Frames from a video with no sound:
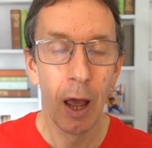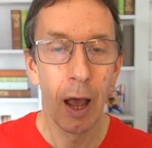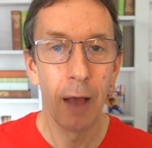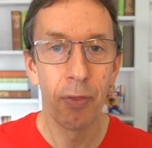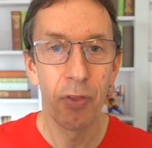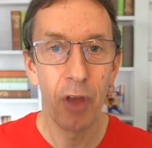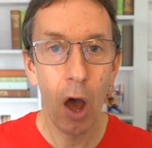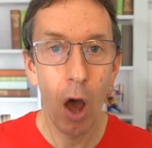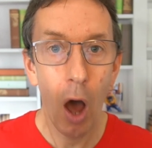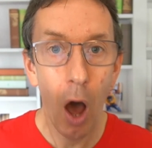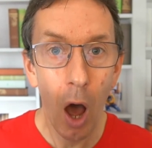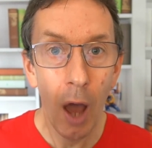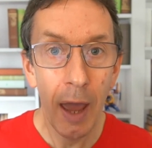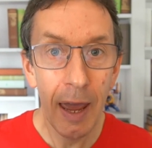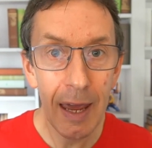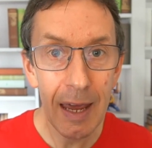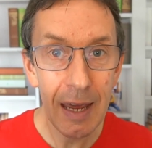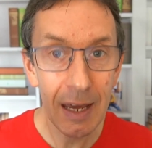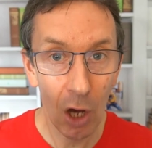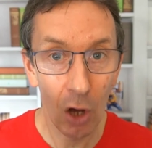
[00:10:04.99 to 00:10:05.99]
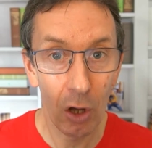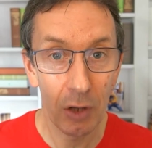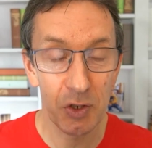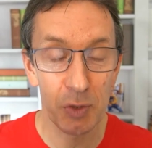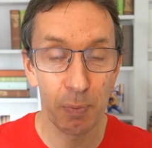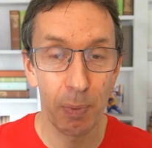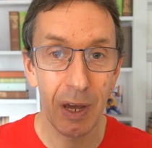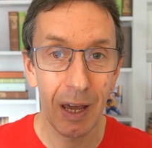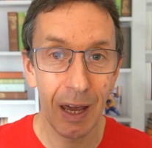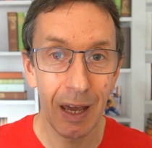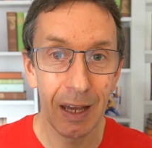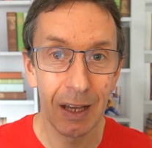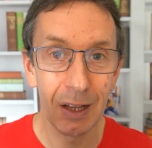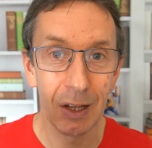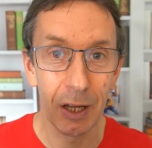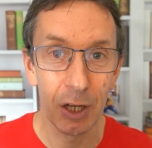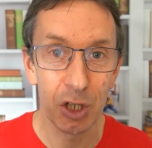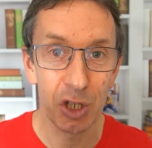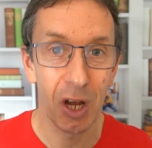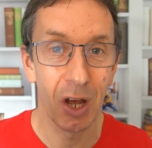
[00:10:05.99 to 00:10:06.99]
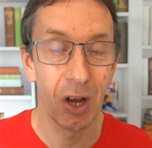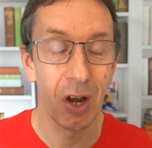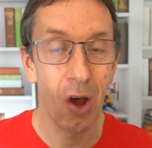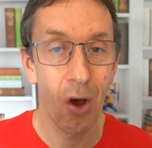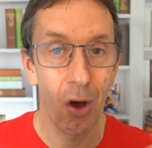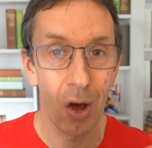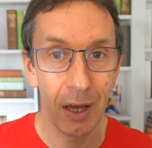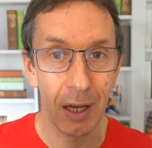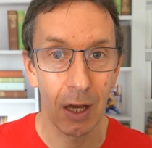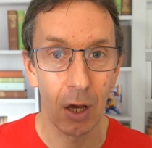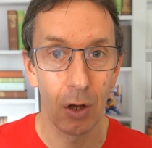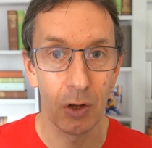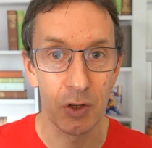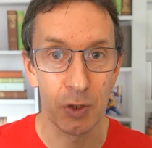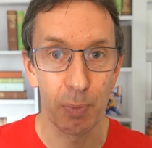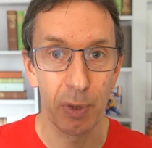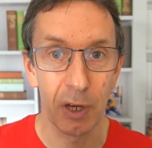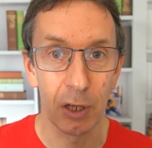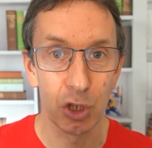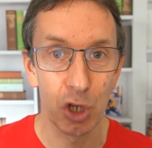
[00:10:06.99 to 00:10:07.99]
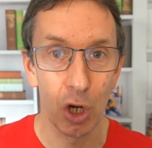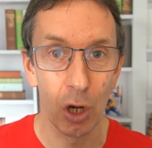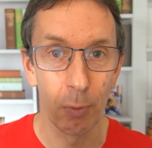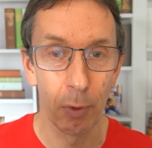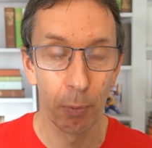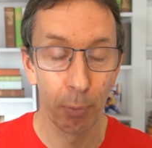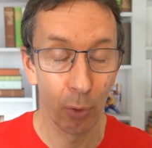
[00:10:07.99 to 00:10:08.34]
and that he can't speak English and I can't speak German.